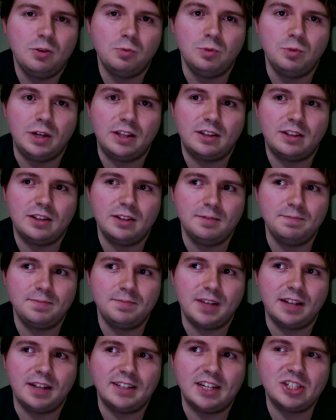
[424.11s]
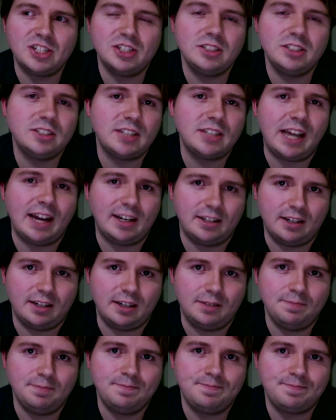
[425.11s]
with Elections
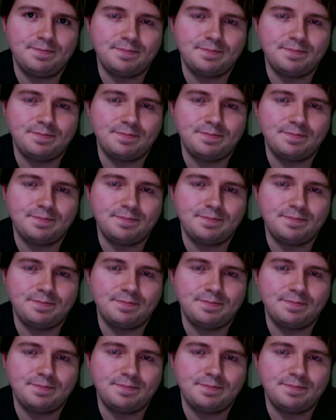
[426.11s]
Canada